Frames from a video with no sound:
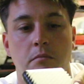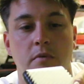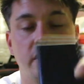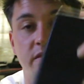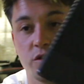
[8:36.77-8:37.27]

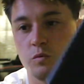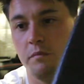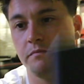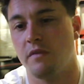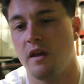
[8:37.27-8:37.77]
in this
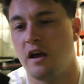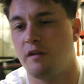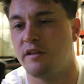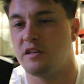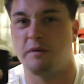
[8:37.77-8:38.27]
one, and I
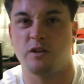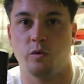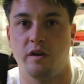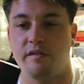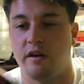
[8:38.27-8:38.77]
think it's about
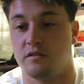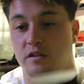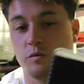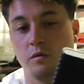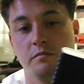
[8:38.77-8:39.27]
20,000
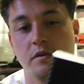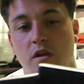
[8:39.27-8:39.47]
this one.